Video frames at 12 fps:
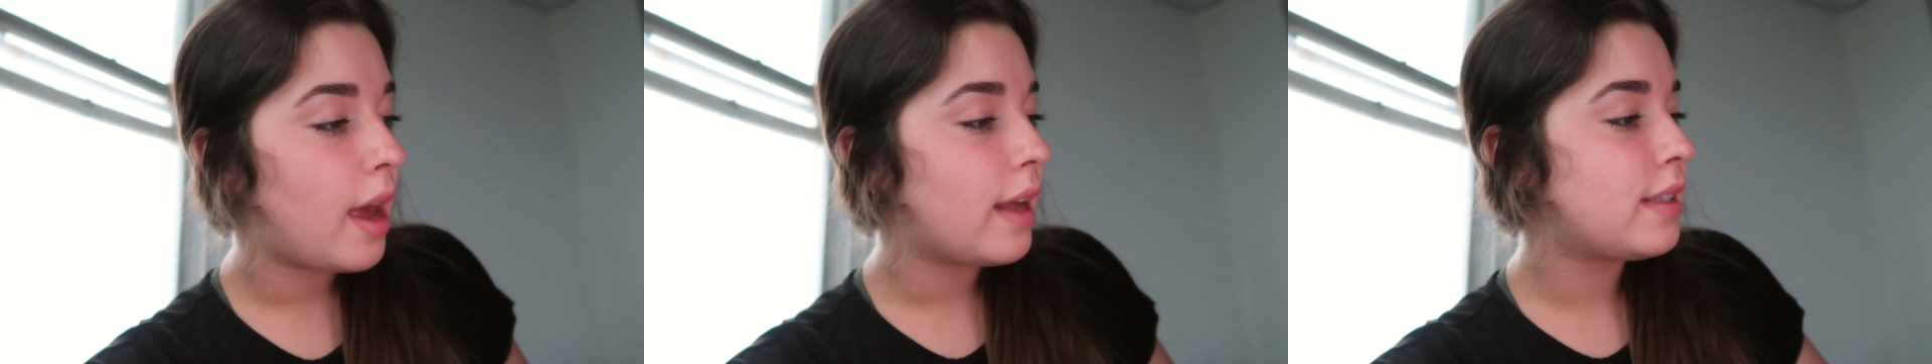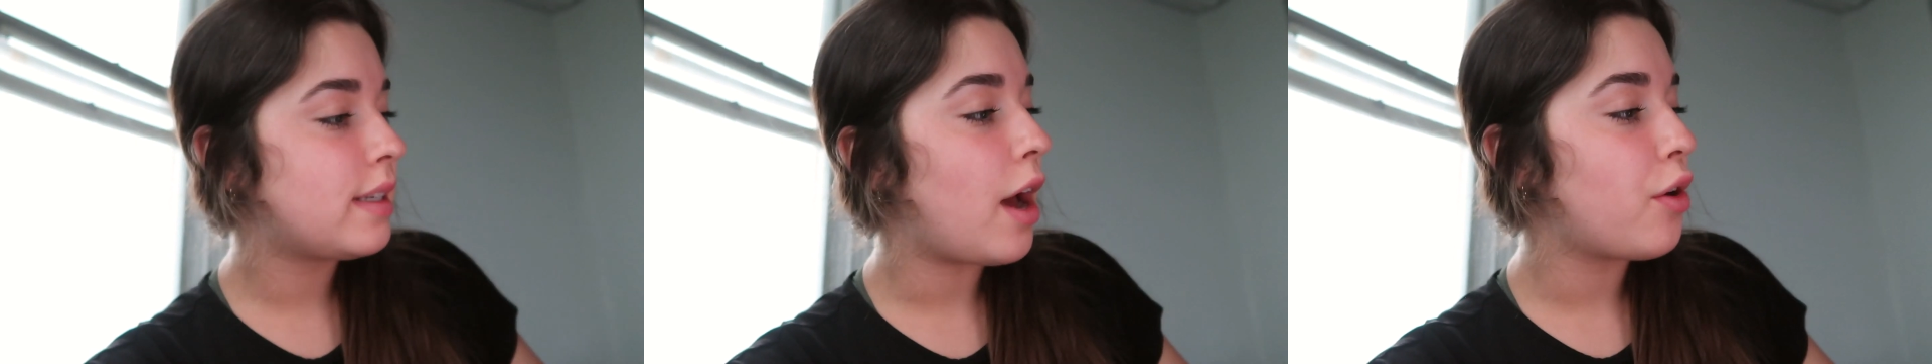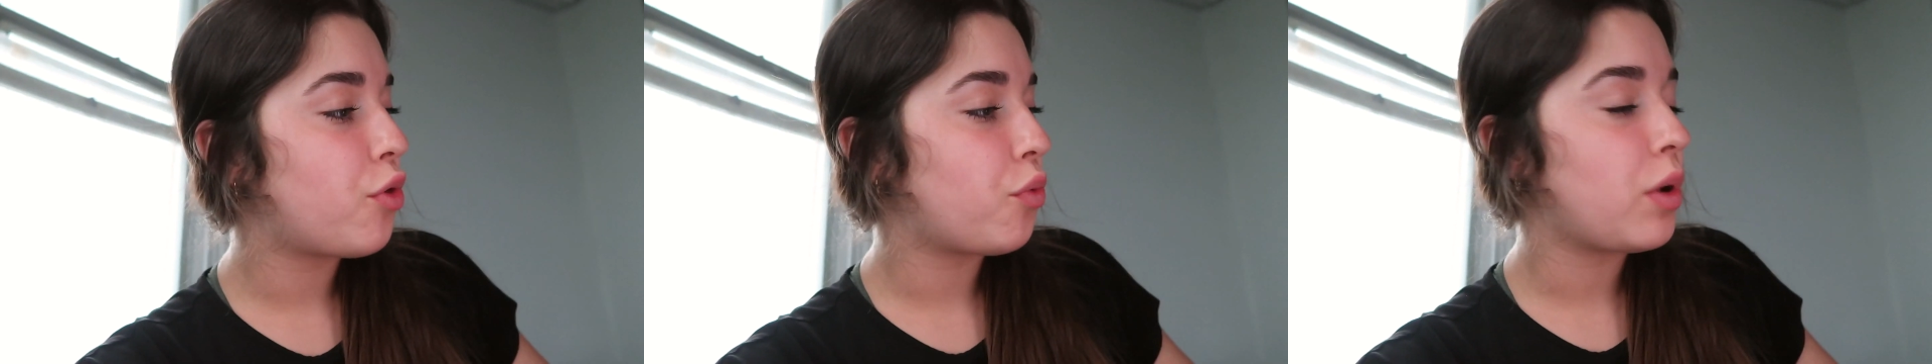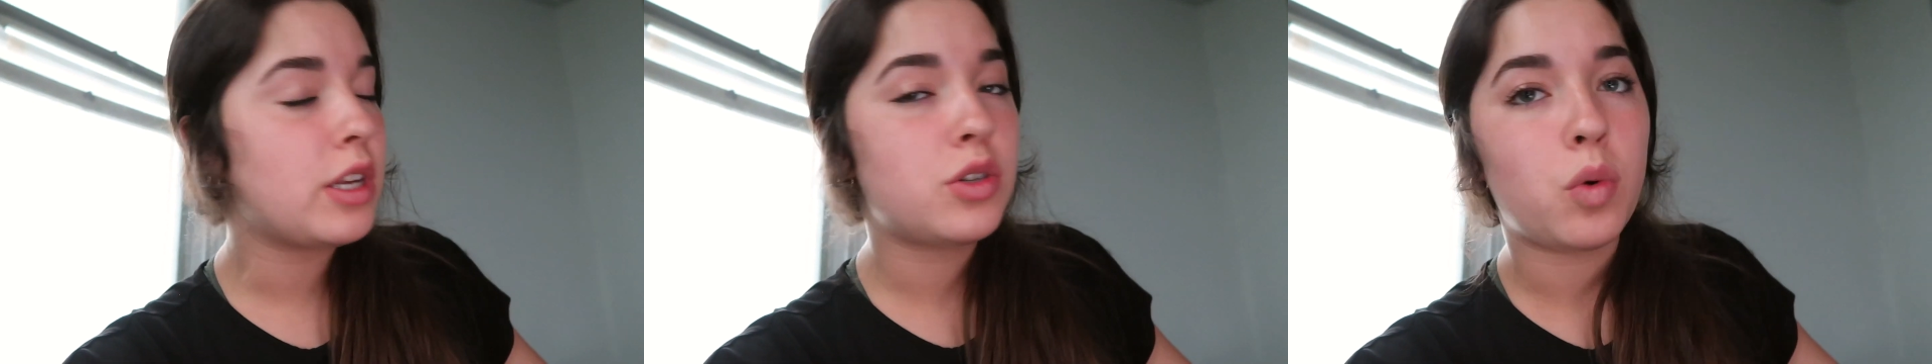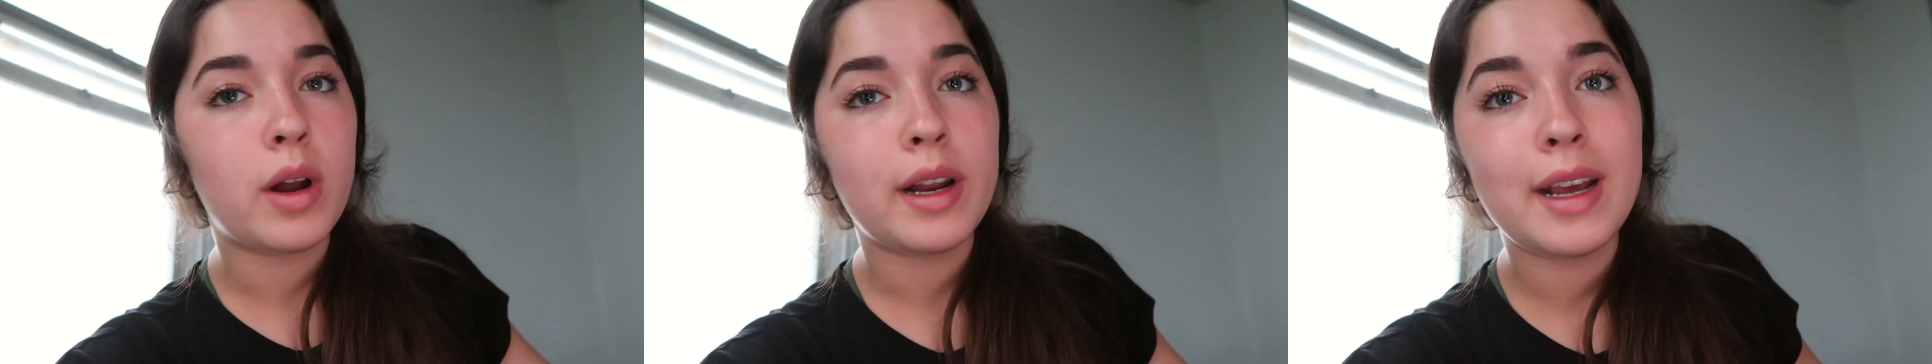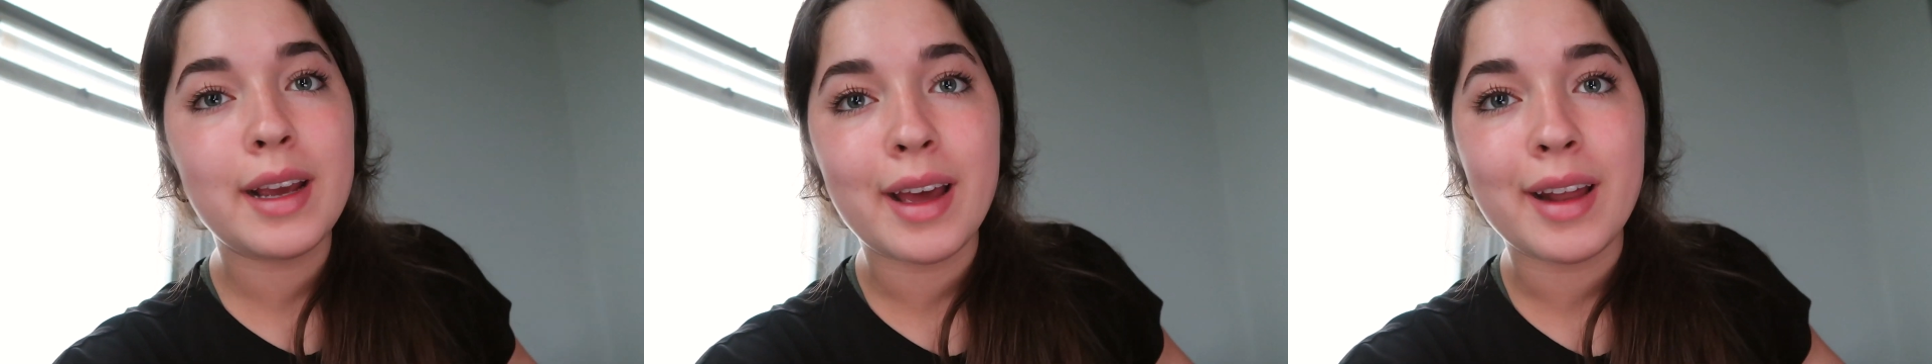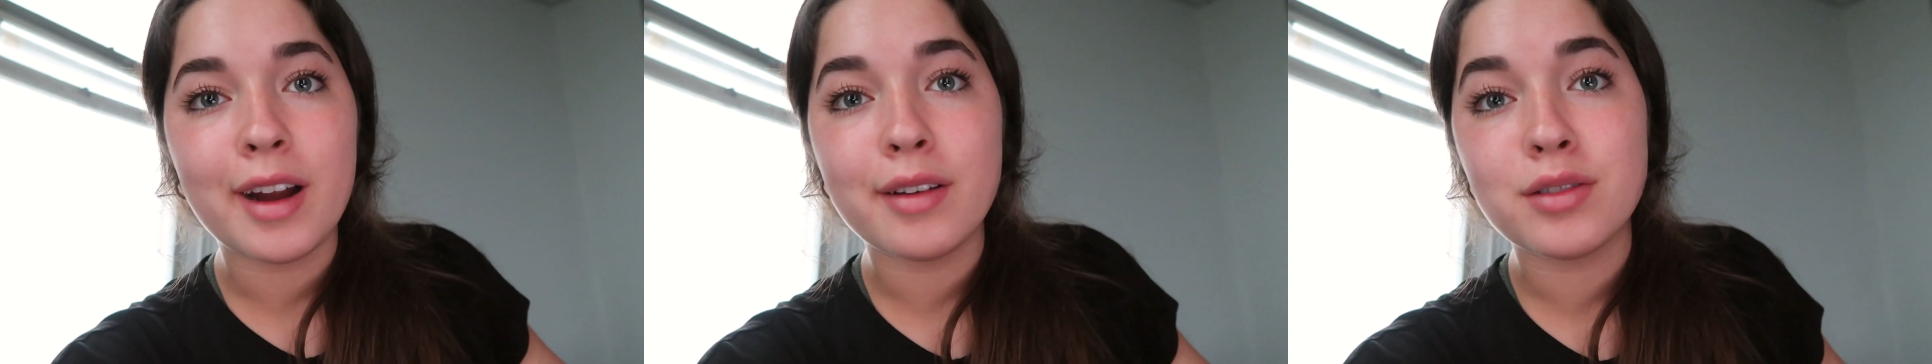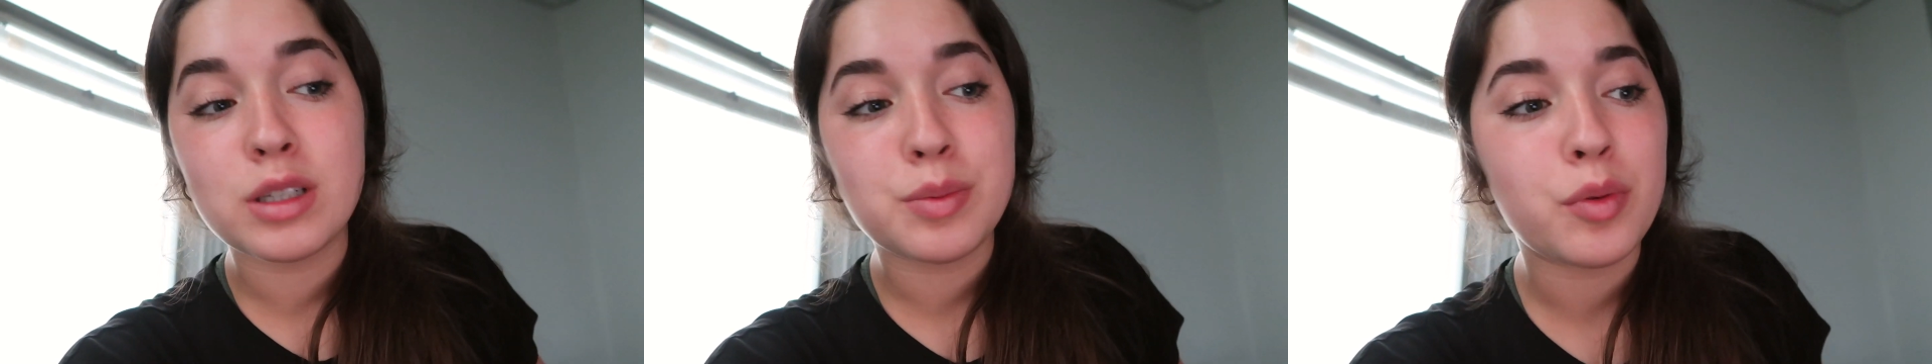It's now 3.20 and
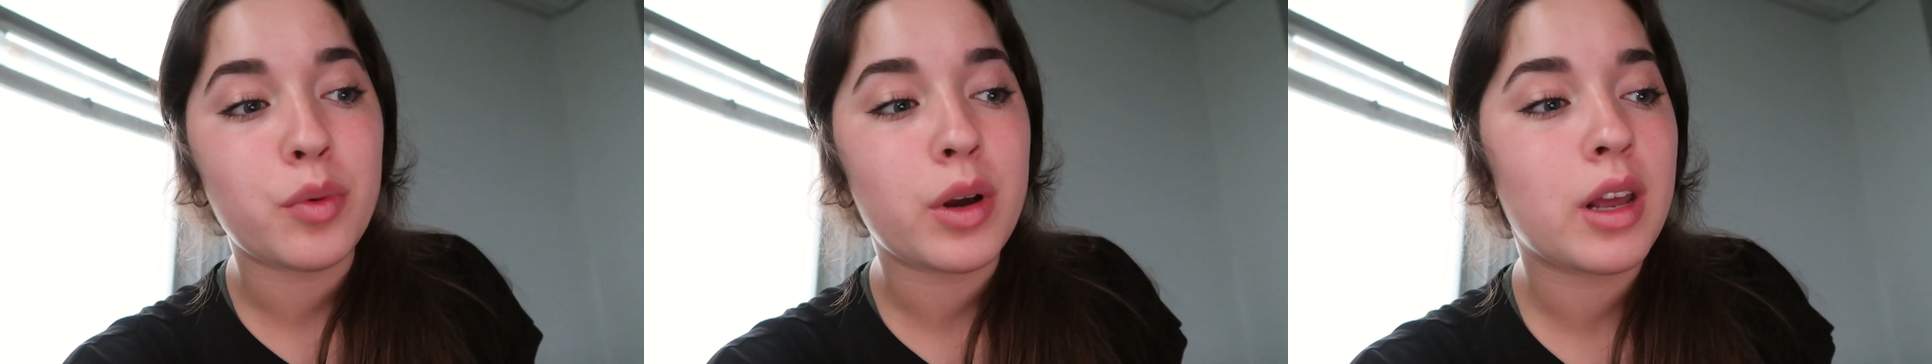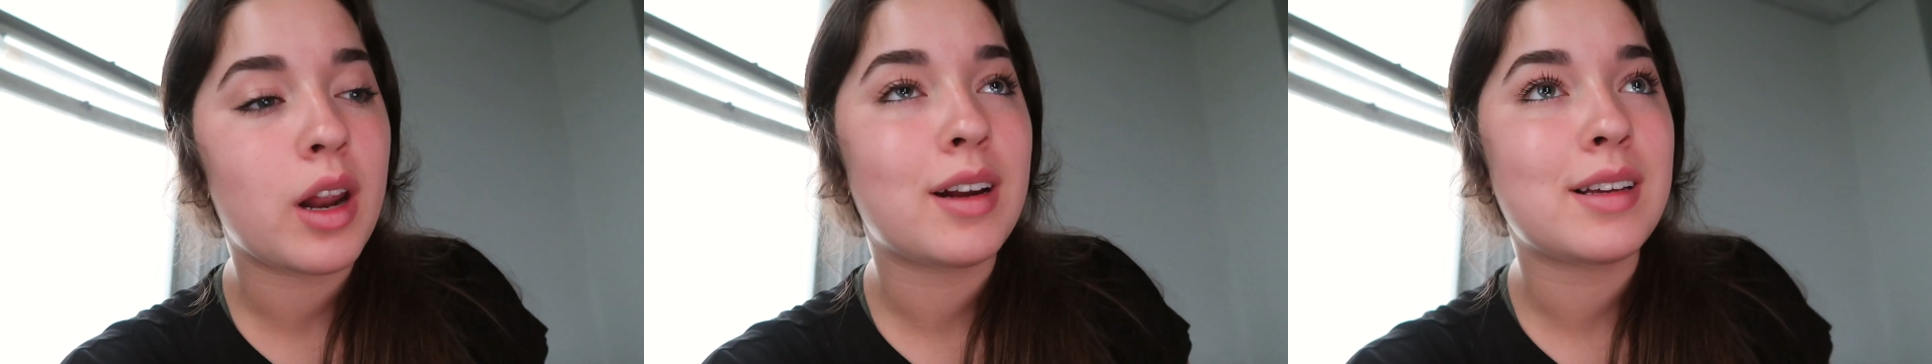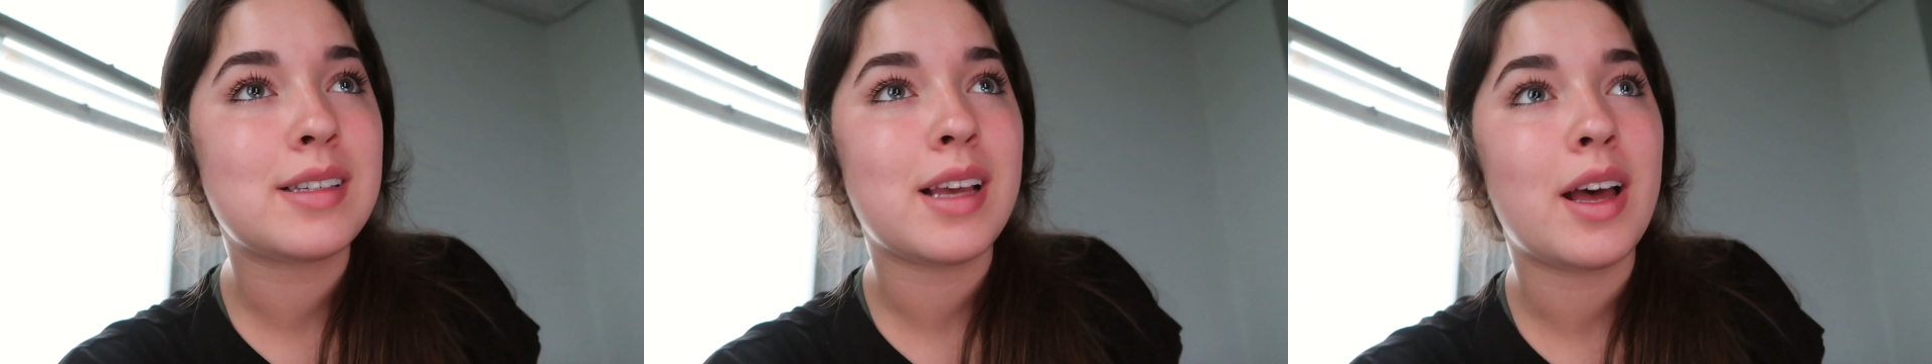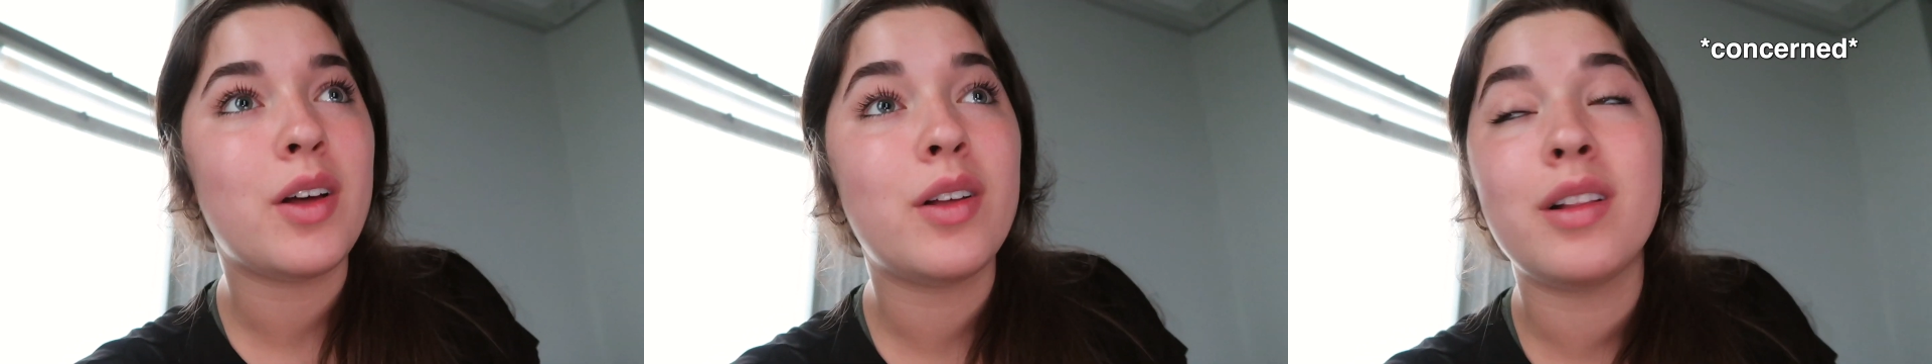I've just been working on Excel.